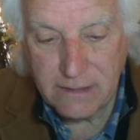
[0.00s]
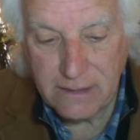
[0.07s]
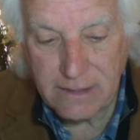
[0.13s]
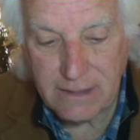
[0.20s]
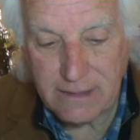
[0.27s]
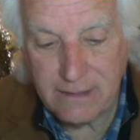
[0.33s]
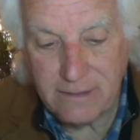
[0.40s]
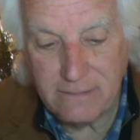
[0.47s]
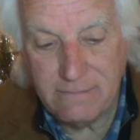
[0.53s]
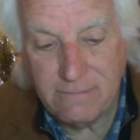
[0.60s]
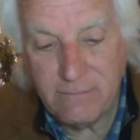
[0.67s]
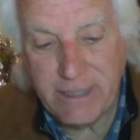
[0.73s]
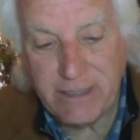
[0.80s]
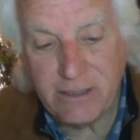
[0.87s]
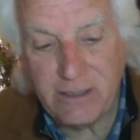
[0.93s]
Uh oh.
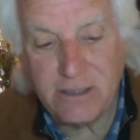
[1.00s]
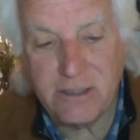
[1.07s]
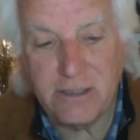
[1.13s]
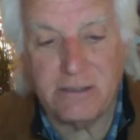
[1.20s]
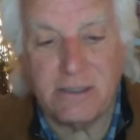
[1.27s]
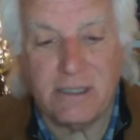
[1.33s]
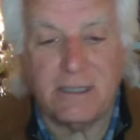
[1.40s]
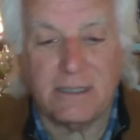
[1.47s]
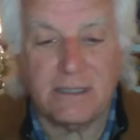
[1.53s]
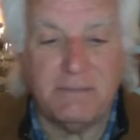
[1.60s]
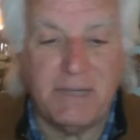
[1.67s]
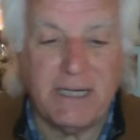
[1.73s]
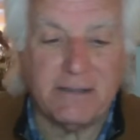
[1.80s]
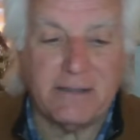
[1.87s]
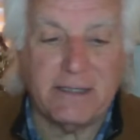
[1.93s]
We can also talk
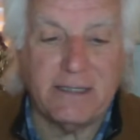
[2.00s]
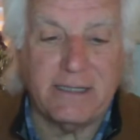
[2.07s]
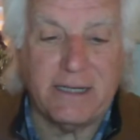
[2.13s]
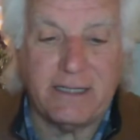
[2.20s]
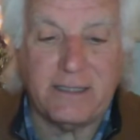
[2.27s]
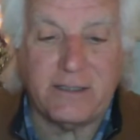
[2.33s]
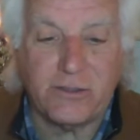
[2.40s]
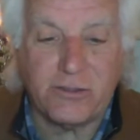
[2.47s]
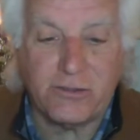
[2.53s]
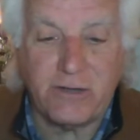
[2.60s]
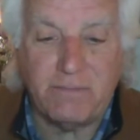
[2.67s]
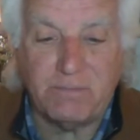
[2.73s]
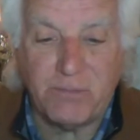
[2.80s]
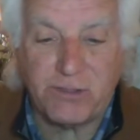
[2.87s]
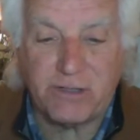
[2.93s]
about the Donald
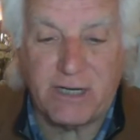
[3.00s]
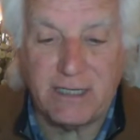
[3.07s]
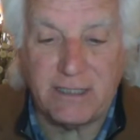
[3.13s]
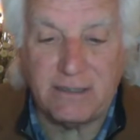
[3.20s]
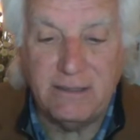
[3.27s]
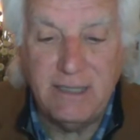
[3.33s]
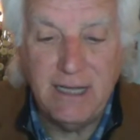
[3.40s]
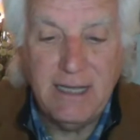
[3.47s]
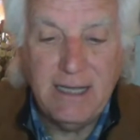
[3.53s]
Trump trial.